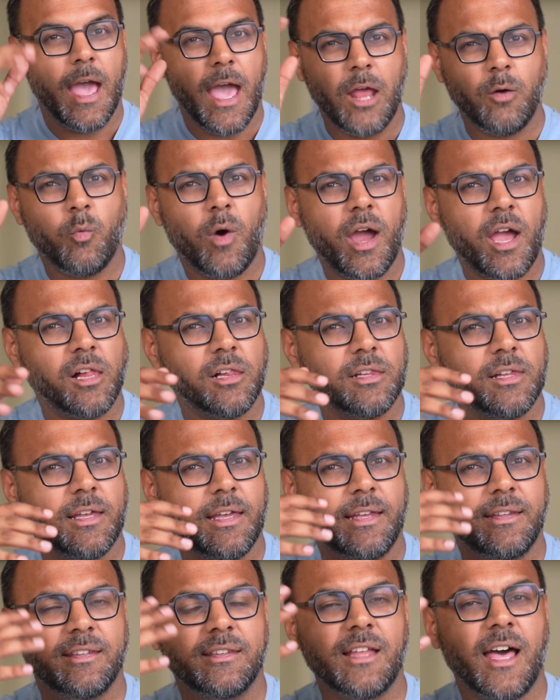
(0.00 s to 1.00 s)
And while
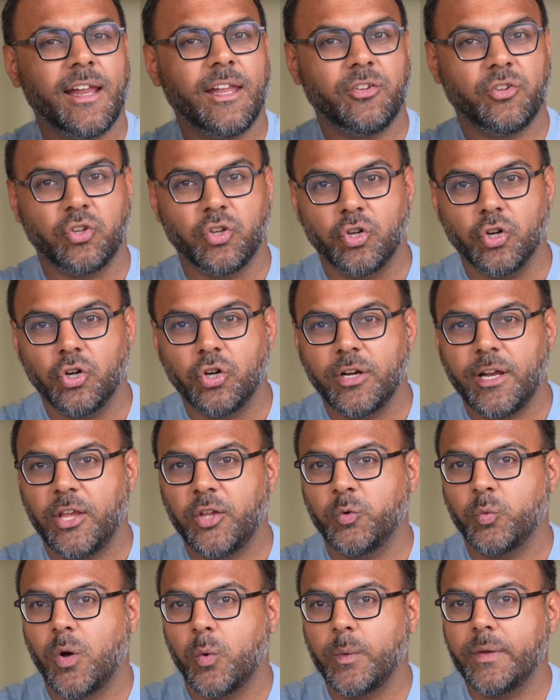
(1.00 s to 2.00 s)
it's not as good
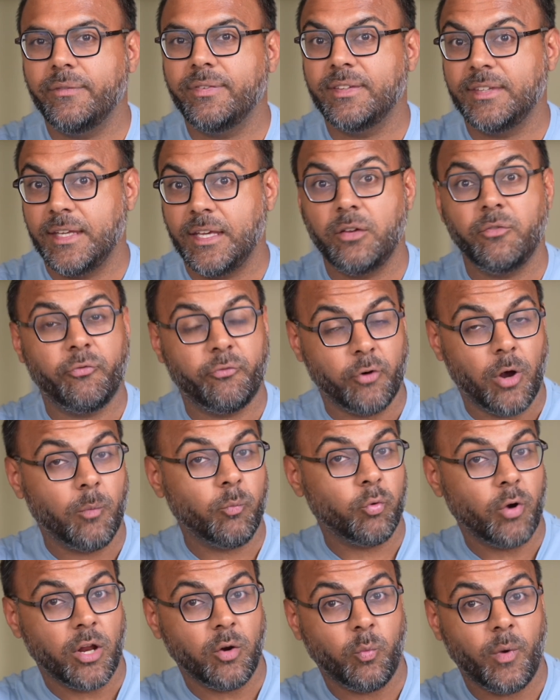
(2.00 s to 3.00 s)
as what we've seen
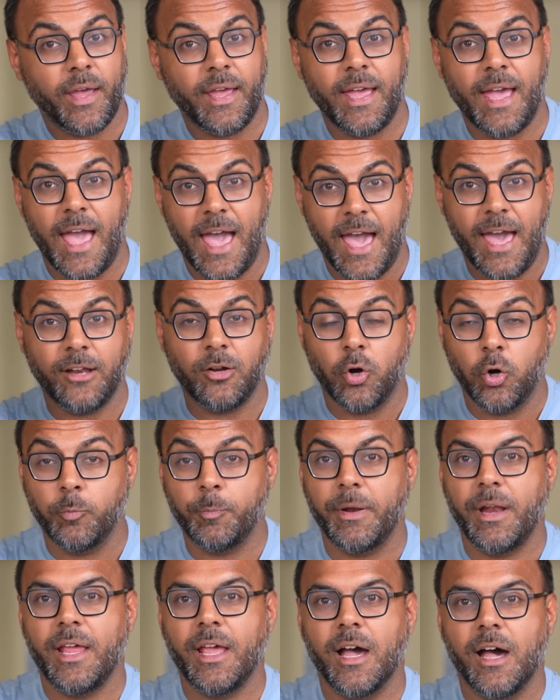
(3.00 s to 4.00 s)
from Runway and
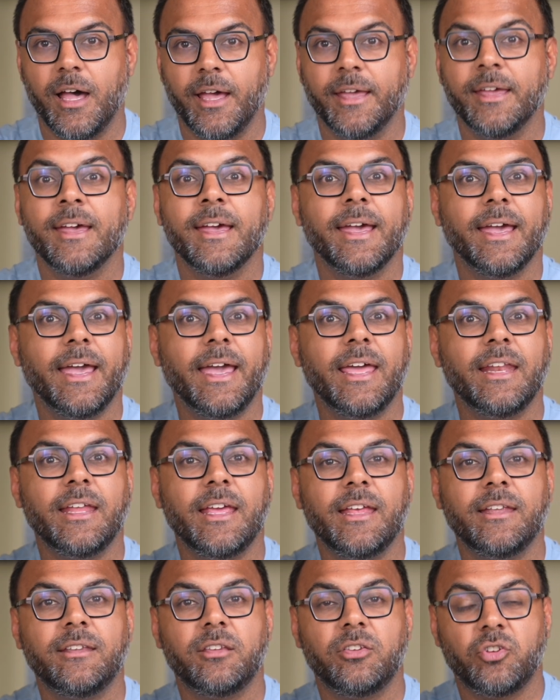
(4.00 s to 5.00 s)
OpenAI, it
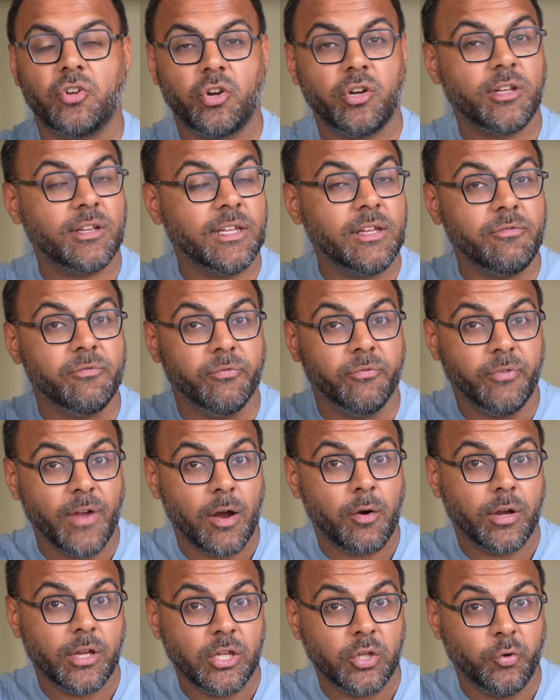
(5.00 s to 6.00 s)
is certainly
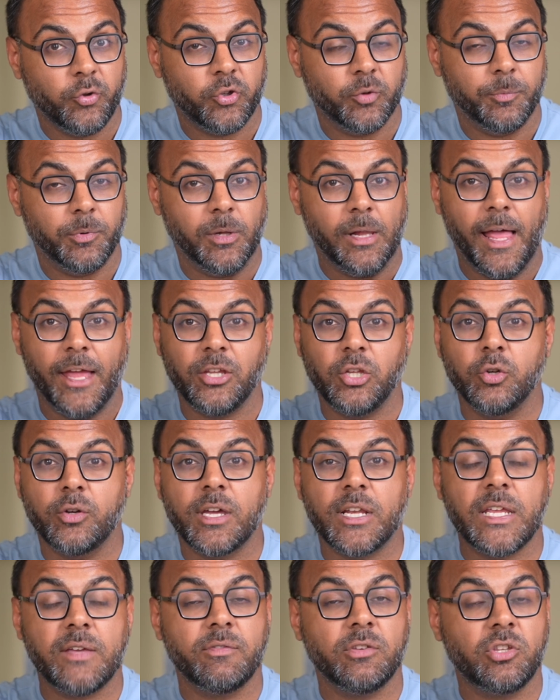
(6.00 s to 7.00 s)
very usable, and you
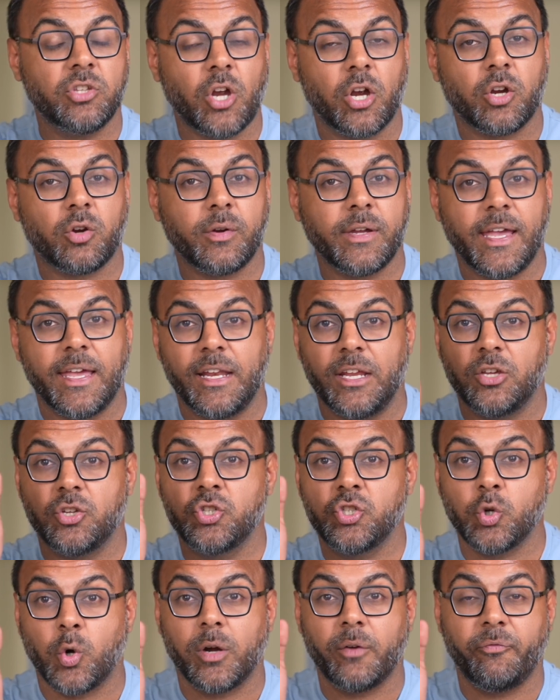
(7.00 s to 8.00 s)
can even start creating
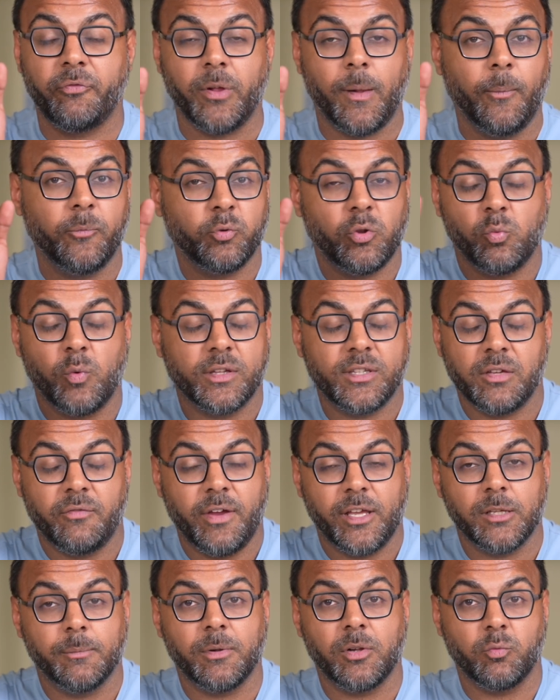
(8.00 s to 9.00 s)
short films with what's
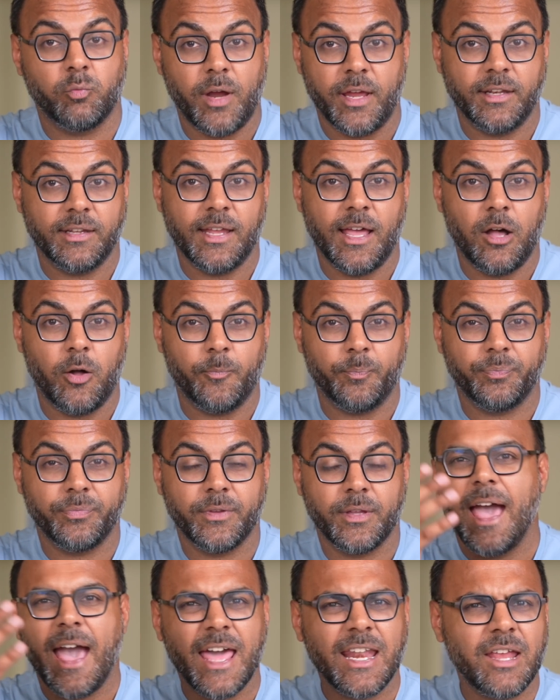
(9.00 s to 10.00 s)
available right now.
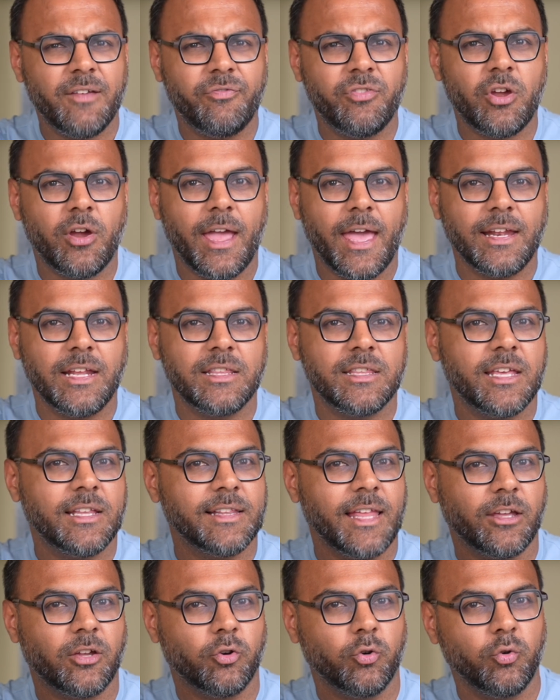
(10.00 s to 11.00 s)
And if they're anything
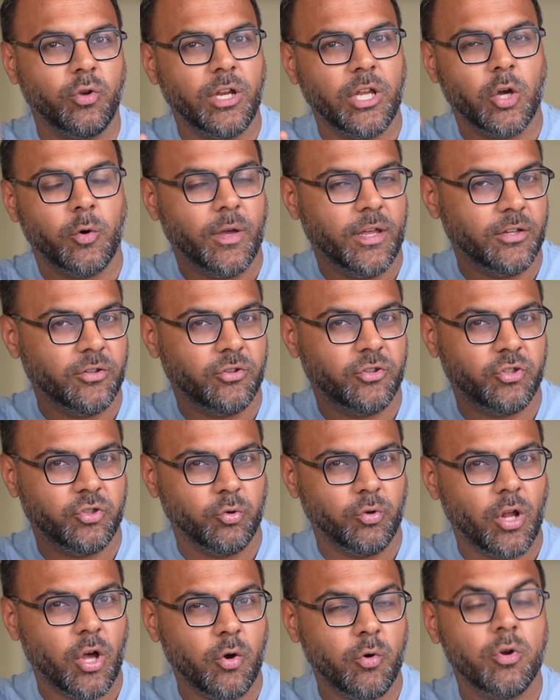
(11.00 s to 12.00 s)
like Udio and
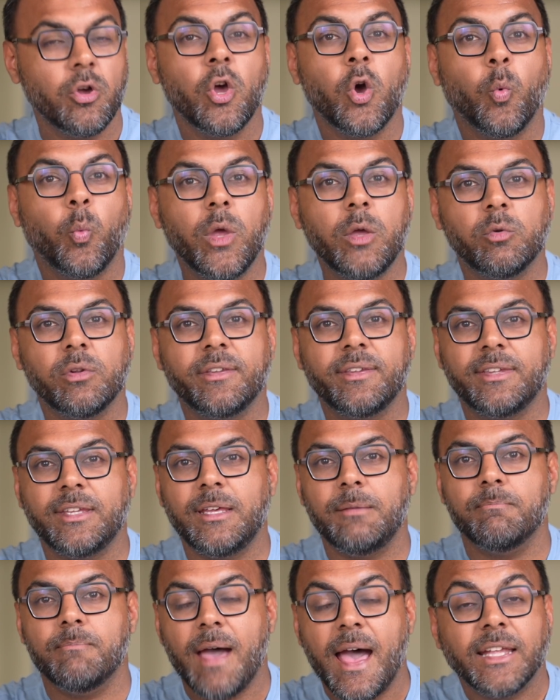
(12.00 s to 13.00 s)
Suno, we will
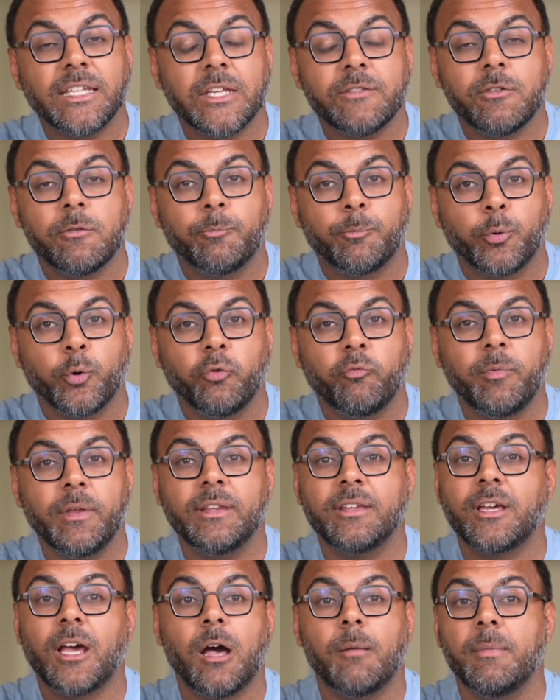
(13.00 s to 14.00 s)
see massive
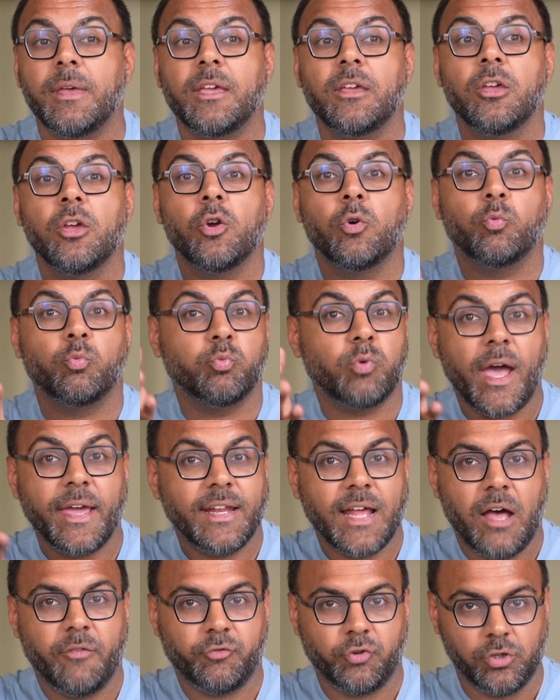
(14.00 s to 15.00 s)
improvements coming
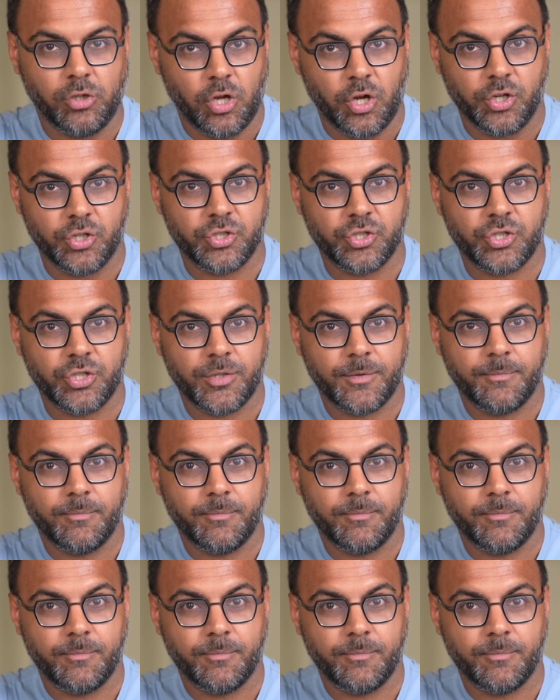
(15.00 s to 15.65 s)
right after launch.